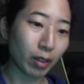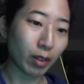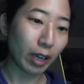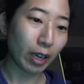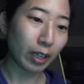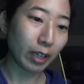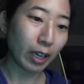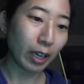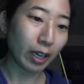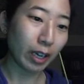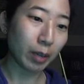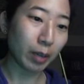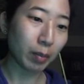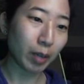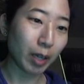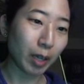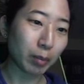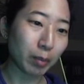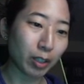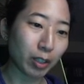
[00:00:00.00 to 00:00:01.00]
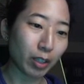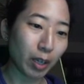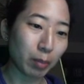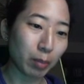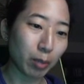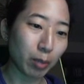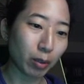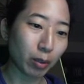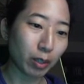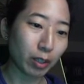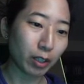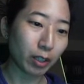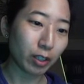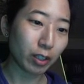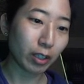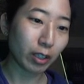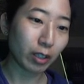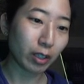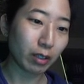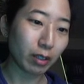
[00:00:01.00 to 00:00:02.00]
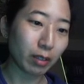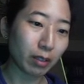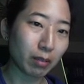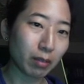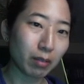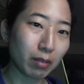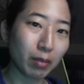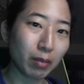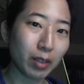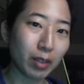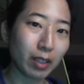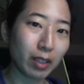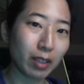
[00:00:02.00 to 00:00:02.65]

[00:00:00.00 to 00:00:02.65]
I'm totally legit with